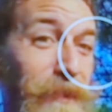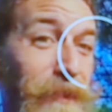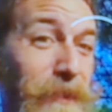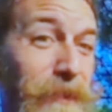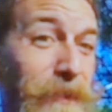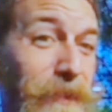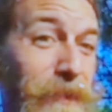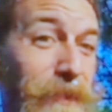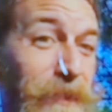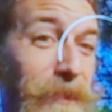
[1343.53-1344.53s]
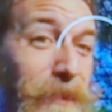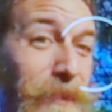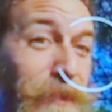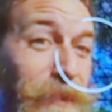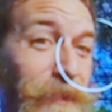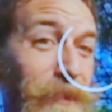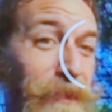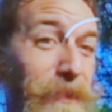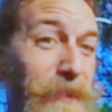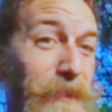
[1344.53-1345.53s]

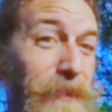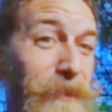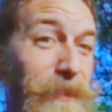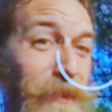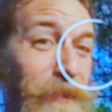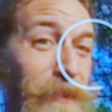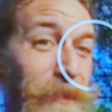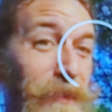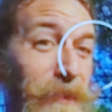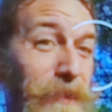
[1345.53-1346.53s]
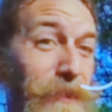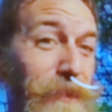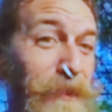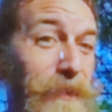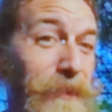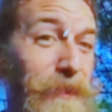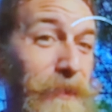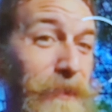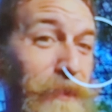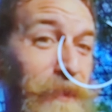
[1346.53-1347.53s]

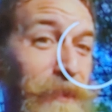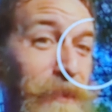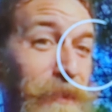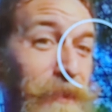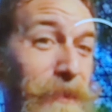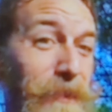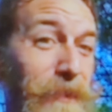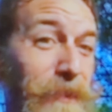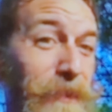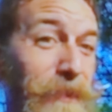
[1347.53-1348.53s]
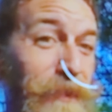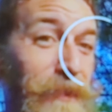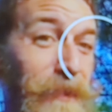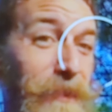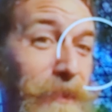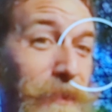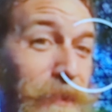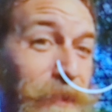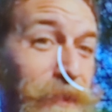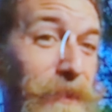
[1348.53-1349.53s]

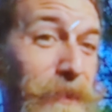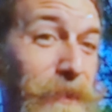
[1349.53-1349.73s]
Nobody speaks.